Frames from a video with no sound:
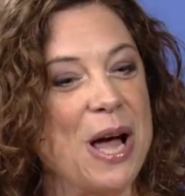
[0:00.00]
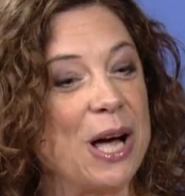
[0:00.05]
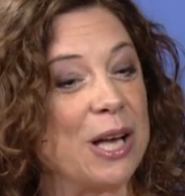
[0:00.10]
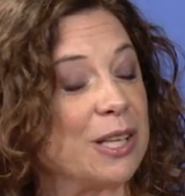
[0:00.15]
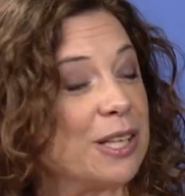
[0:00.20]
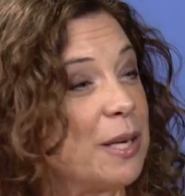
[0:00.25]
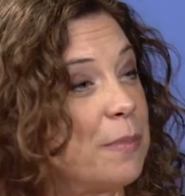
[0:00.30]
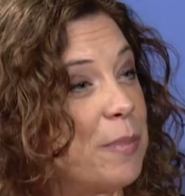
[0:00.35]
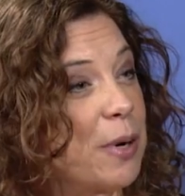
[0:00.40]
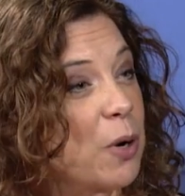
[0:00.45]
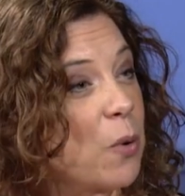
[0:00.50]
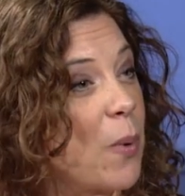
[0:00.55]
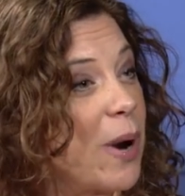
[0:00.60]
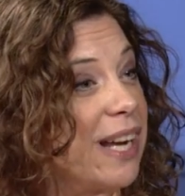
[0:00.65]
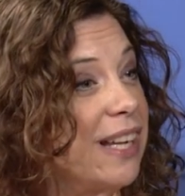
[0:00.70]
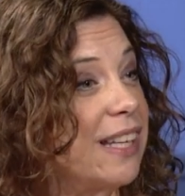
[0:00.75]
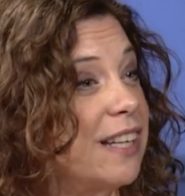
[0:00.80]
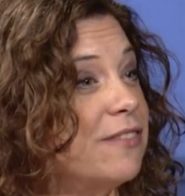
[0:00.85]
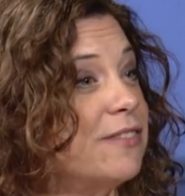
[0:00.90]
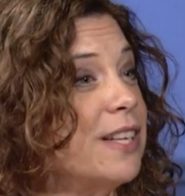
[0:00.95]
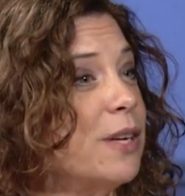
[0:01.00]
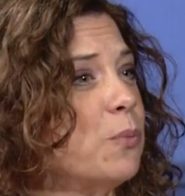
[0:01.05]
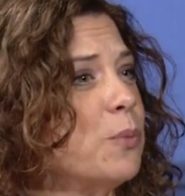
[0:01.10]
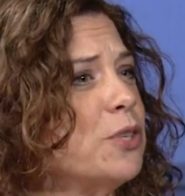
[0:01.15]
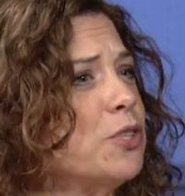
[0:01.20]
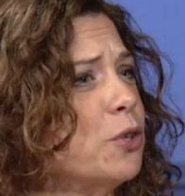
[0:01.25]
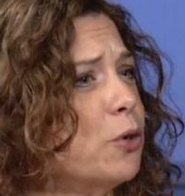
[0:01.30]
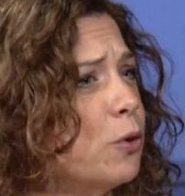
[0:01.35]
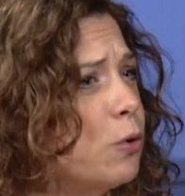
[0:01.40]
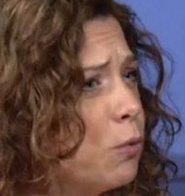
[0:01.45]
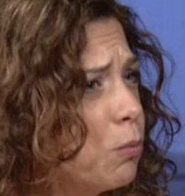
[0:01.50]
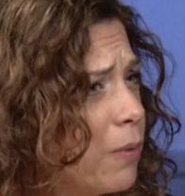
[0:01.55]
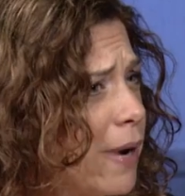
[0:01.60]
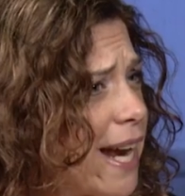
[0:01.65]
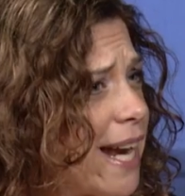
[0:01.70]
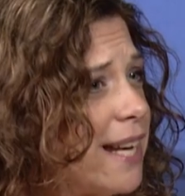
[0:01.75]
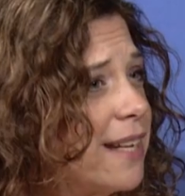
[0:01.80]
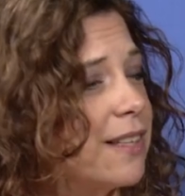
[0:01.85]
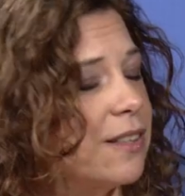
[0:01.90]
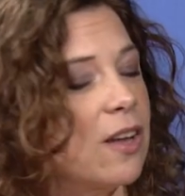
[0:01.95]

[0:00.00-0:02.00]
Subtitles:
Olympic weightlifting, which are great.